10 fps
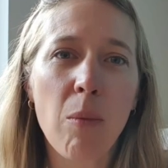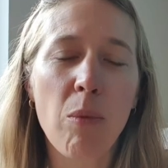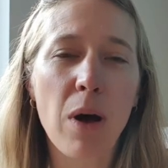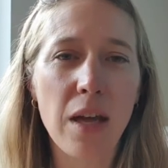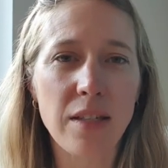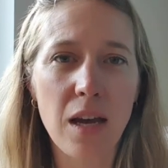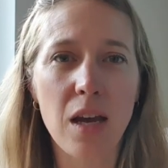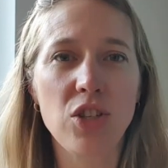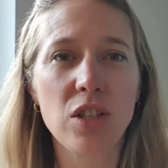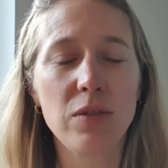but
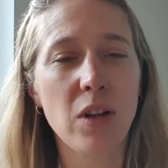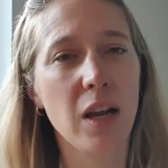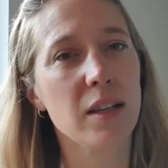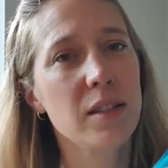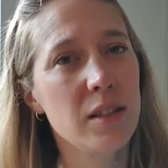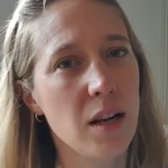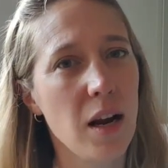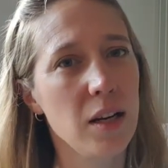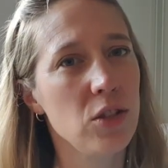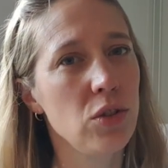I just feel like it's
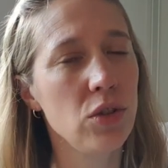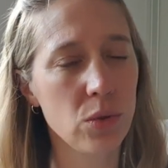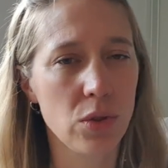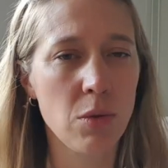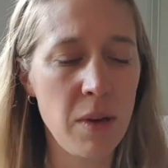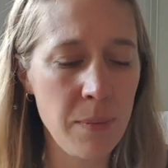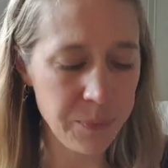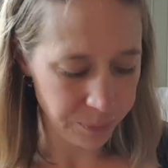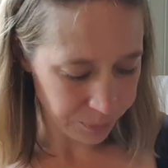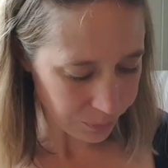slightly too short on me.
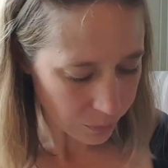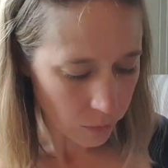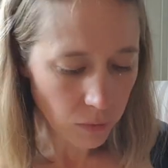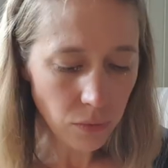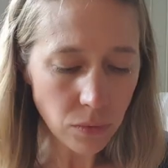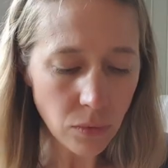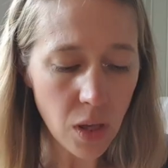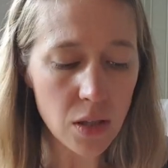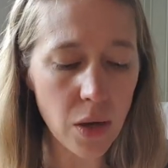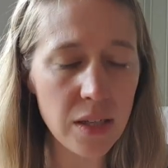
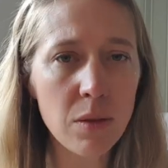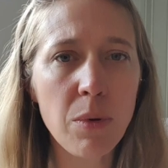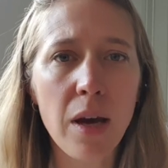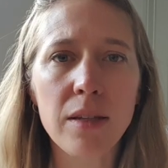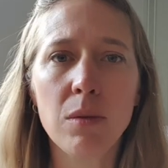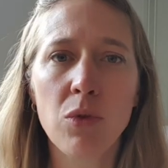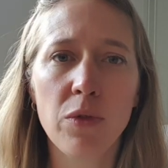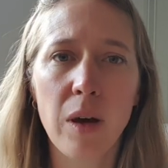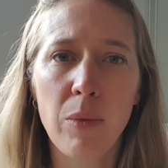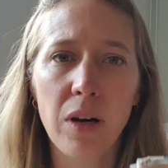So I did buy some more
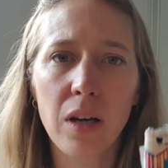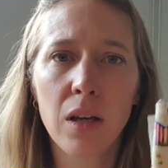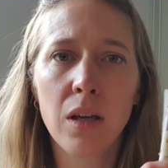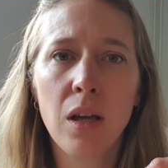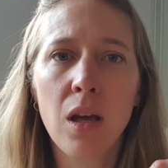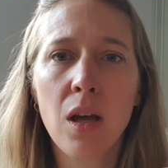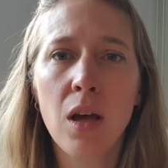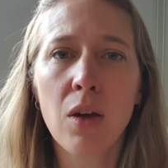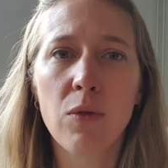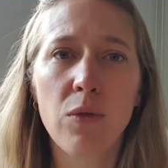fabric
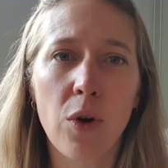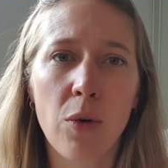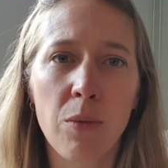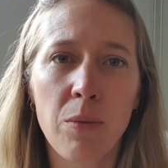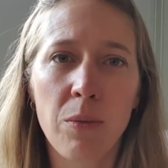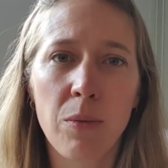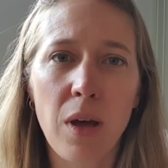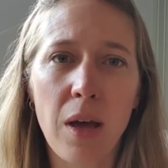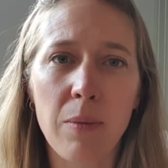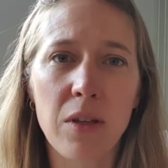from
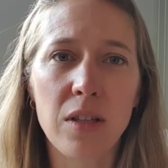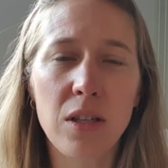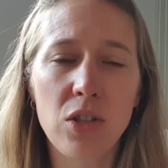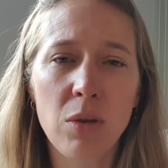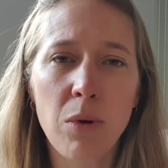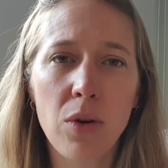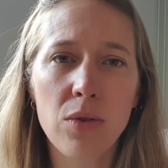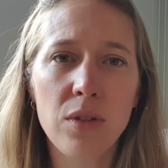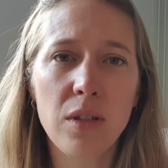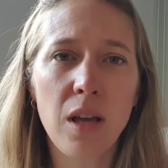the Stitching
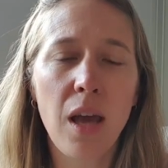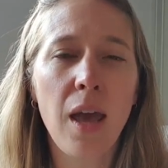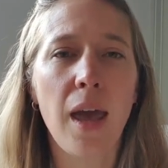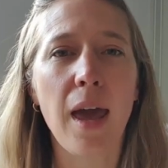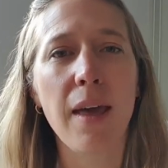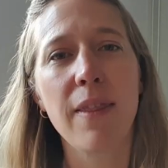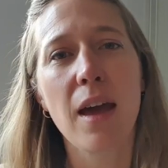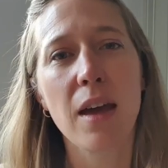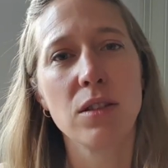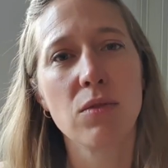Post, and
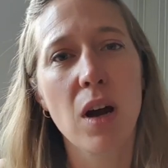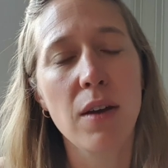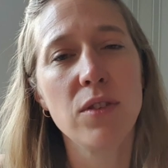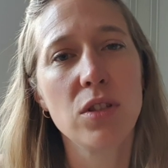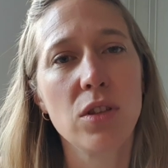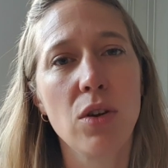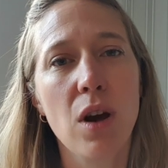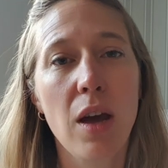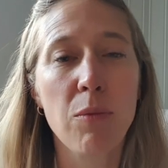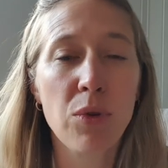that has arrived, so
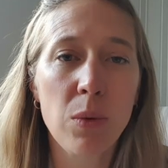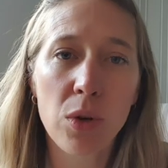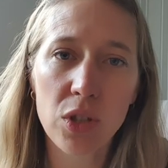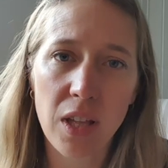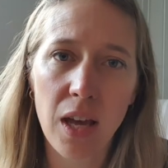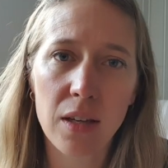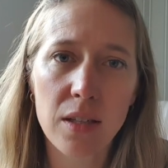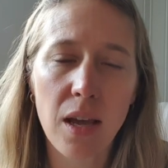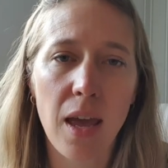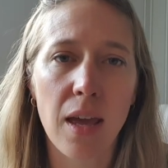I have pre-washed
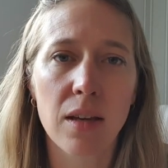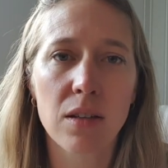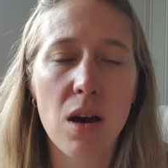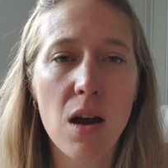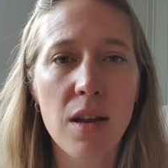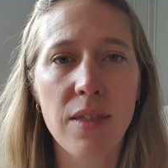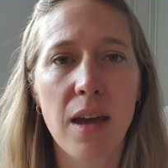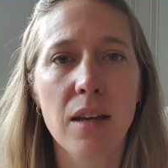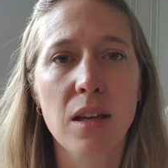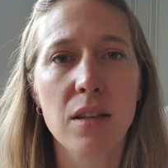that and ironed
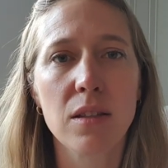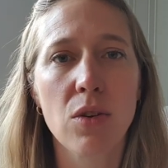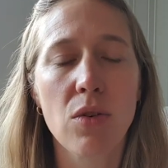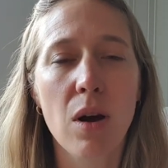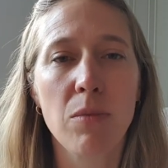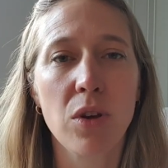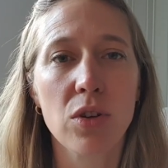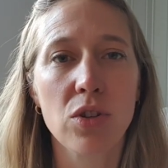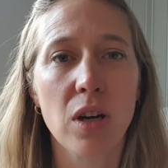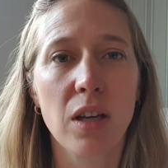that, and so I'm
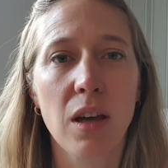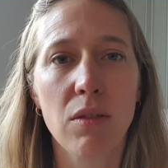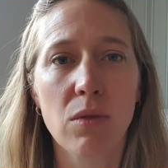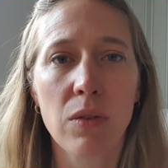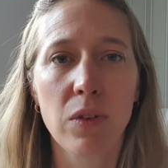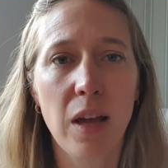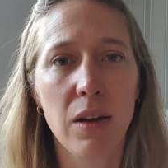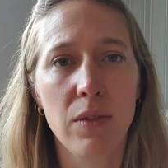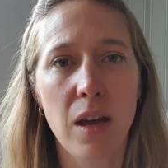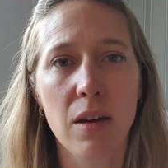going to try and cut the ruffle
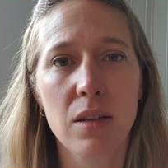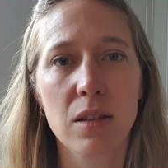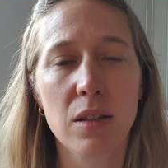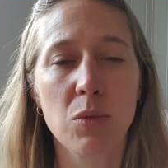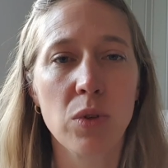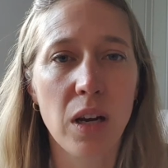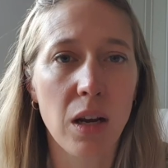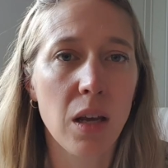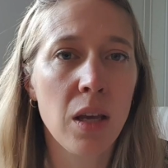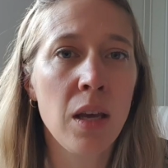out of that this
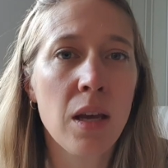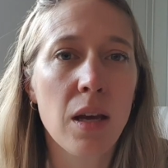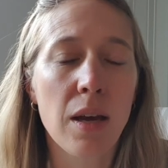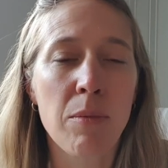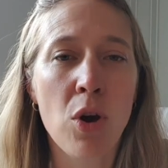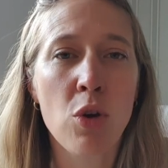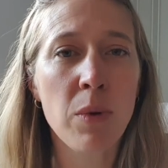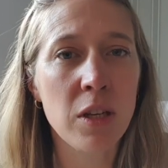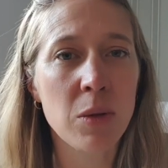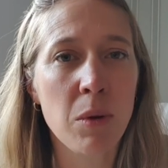morning. I'm
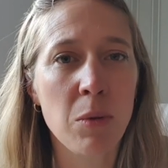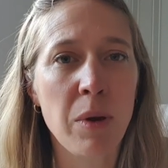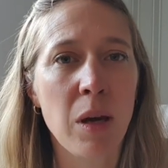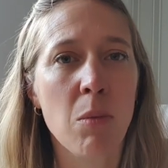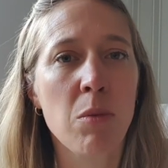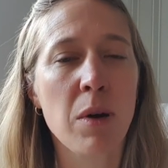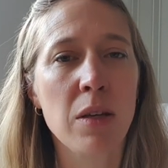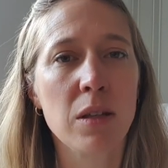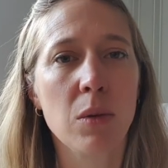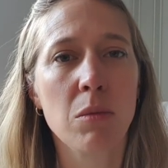hoping to be able to pick up
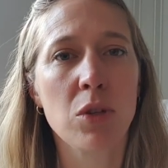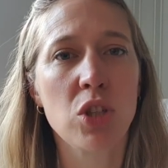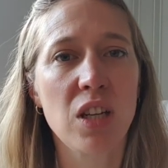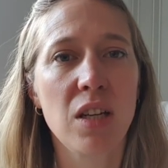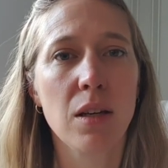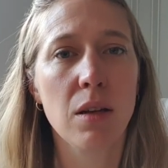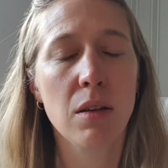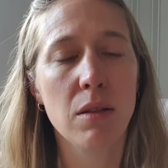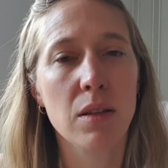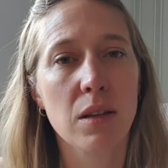my sewing machine
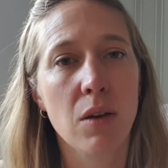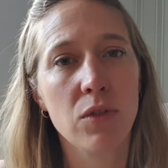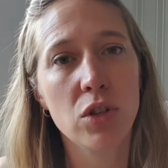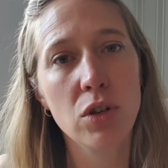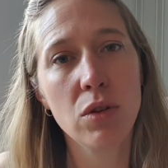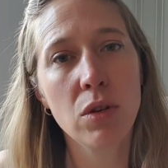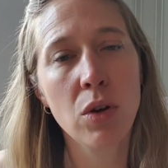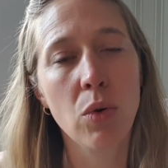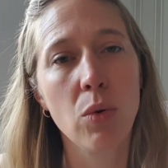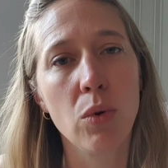this afternoon
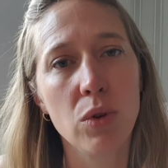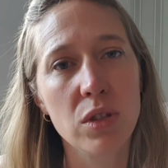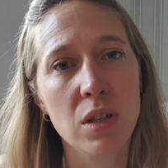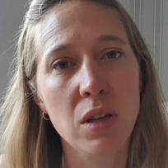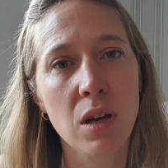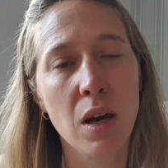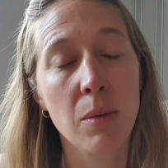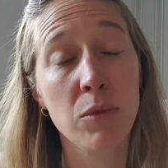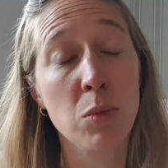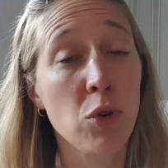or
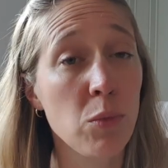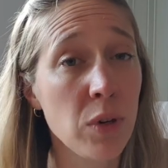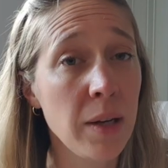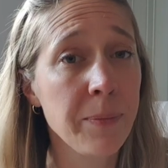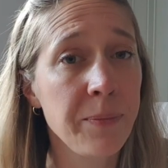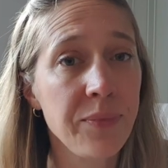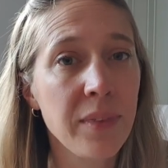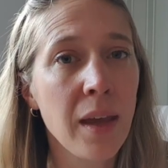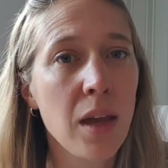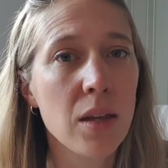tomorrow morning,
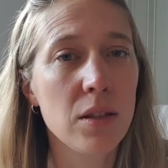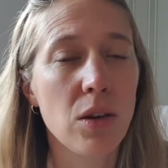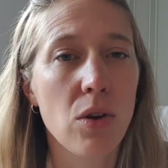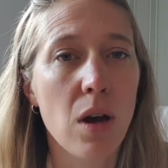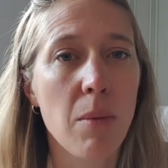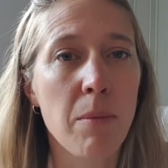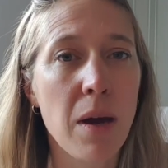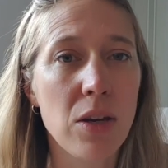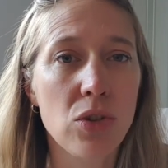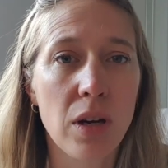so I
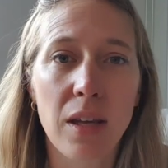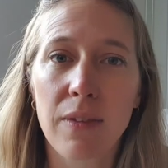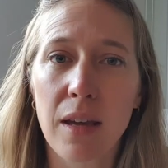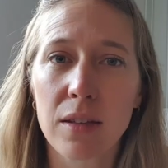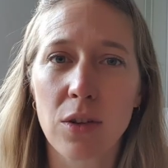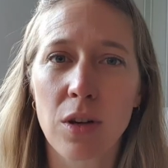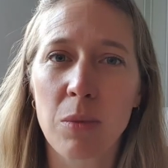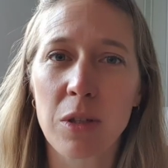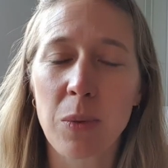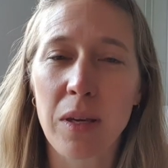might try and get that sewn
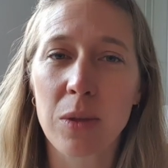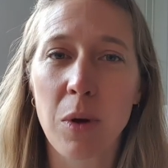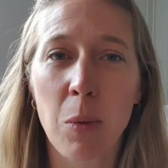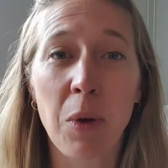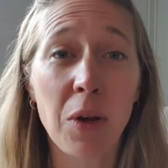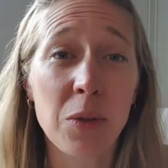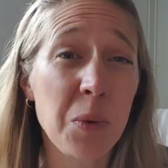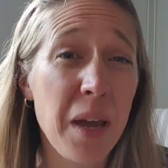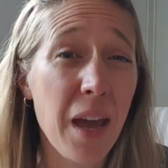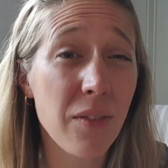up this week as well,
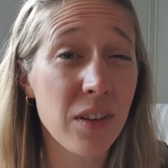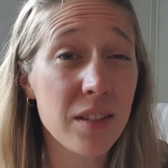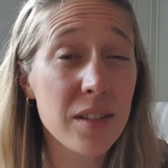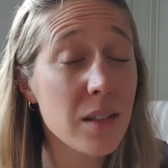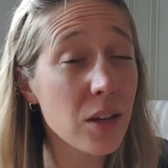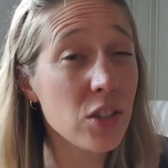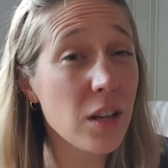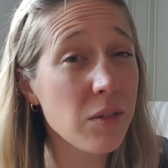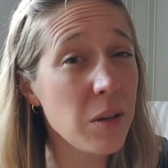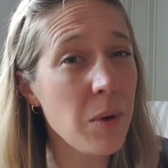because we are having
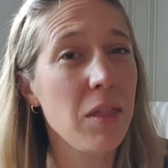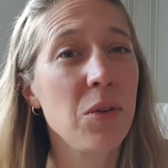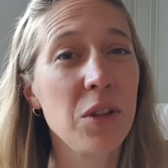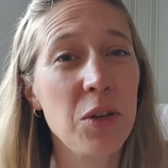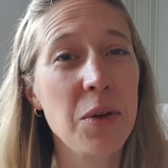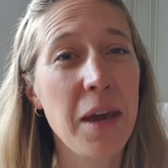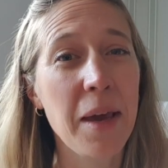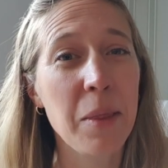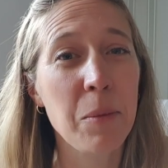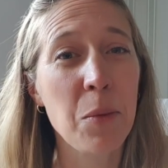such lovely weather in the UK
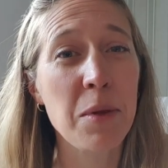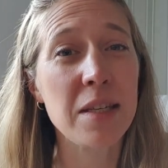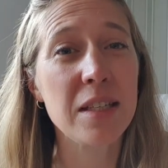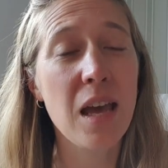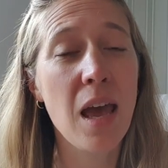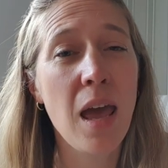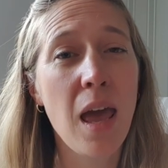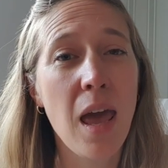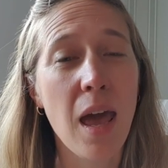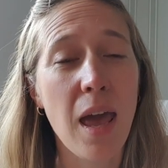at the moment,
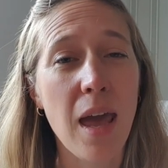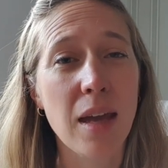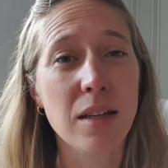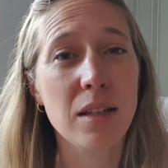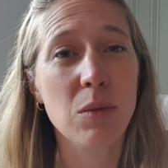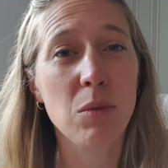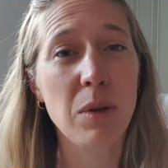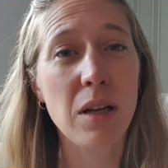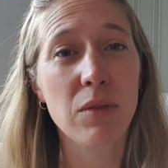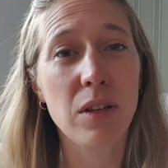and it would
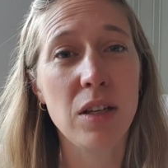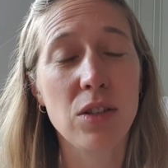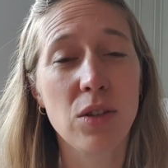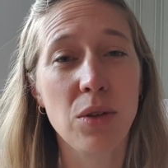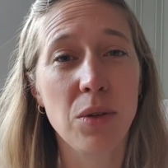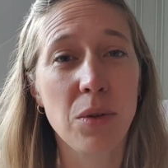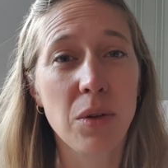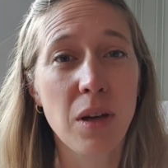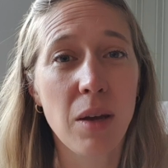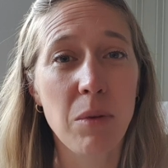be lovely to
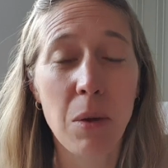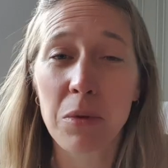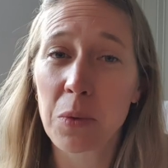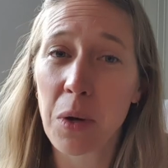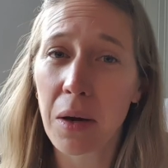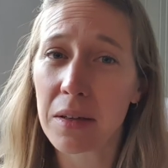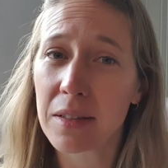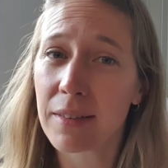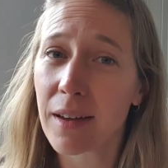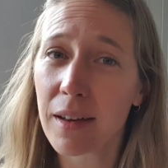be able to wear
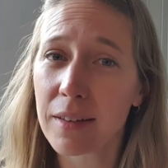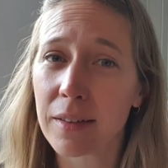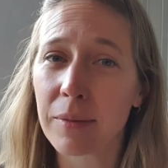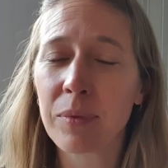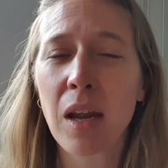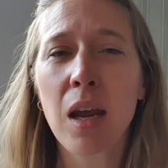it in the garden.